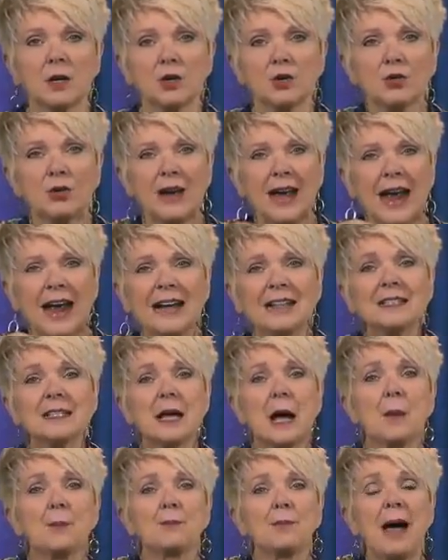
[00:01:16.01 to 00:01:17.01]
creates
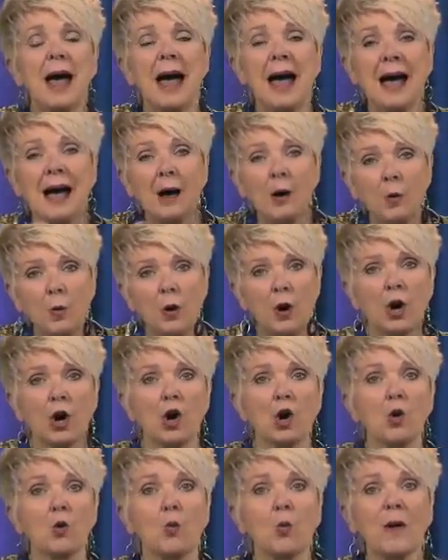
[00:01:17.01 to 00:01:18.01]
a power